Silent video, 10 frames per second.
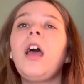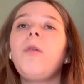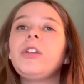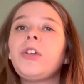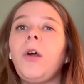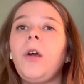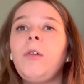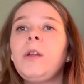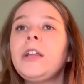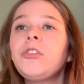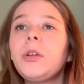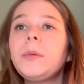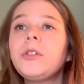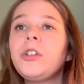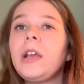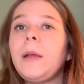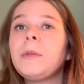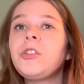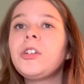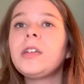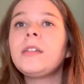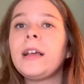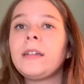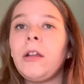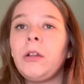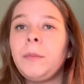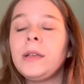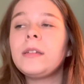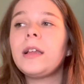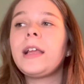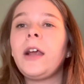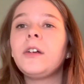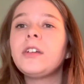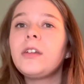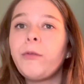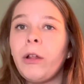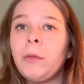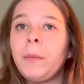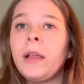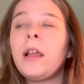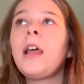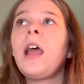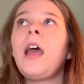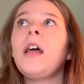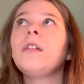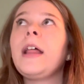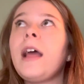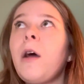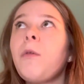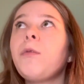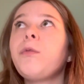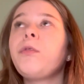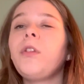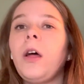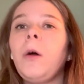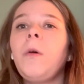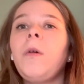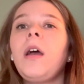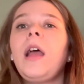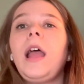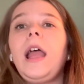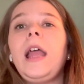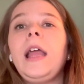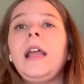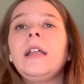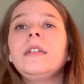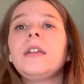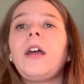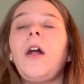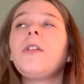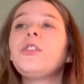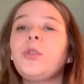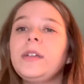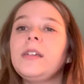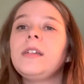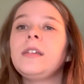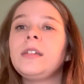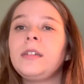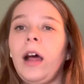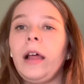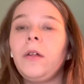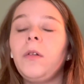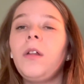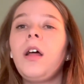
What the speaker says: which are relationship between images and text elements, character development, layout, flow, and color choices and style.